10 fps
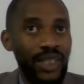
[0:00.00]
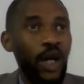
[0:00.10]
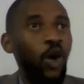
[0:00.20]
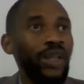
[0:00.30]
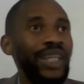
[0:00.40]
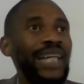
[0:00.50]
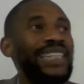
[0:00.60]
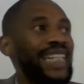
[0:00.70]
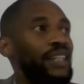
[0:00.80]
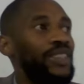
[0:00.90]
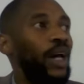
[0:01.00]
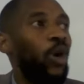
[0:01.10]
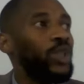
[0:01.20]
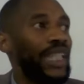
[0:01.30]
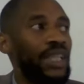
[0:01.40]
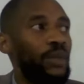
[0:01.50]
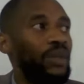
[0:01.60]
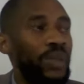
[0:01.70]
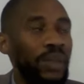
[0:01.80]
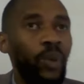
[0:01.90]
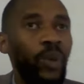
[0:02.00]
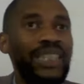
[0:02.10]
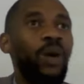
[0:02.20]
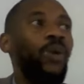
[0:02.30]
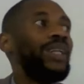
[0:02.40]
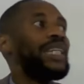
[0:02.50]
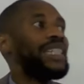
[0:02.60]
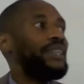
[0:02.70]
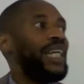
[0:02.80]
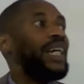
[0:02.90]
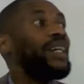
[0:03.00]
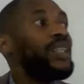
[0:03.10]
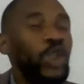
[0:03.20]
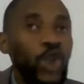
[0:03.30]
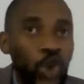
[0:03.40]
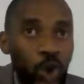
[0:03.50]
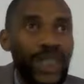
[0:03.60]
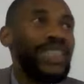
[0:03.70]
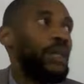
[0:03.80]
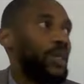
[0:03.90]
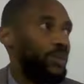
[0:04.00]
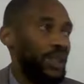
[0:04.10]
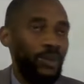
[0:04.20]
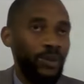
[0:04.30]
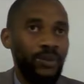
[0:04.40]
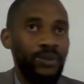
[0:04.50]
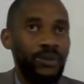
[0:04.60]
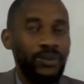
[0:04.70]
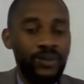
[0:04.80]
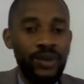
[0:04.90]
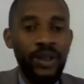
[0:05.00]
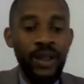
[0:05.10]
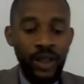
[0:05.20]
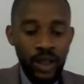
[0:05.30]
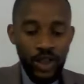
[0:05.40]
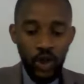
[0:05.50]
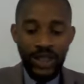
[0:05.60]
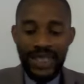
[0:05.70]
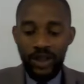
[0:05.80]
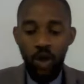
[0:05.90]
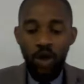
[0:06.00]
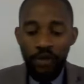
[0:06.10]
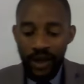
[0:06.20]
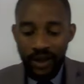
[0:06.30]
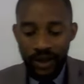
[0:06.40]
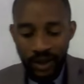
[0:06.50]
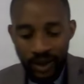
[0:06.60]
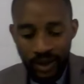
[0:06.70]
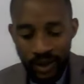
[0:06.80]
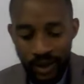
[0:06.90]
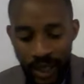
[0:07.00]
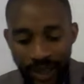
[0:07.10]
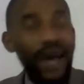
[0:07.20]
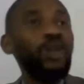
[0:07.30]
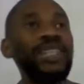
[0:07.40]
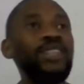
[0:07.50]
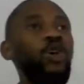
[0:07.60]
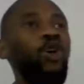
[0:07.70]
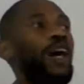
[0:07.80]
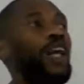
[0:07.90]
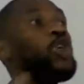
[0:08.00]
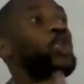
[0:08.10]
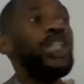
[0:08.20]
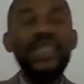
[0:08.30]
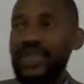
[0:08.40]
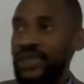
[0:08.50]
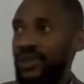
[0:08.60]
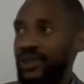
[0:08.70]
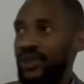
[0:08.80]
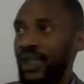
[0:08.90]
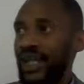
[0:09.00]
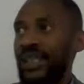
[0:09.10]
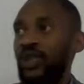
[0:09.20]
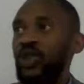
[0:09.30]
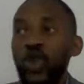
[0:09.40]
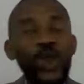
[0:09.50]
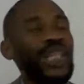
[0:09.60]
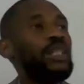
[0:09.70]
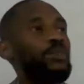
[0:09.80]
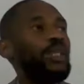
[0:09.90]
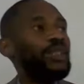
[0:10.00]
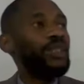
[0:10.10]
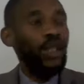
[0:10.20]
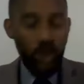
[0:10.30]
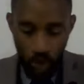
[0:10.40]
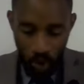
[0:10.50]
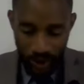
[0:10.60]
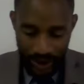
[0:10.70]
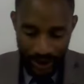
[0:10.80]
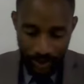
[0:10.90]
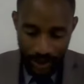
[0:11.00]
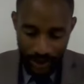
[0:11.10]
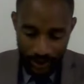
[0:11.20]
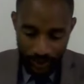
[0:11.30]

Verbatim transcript: The God that saves the Old Testament people is the one that saved the New Testament people. So there's over thousands of allusions in the New Testament to Old Testament.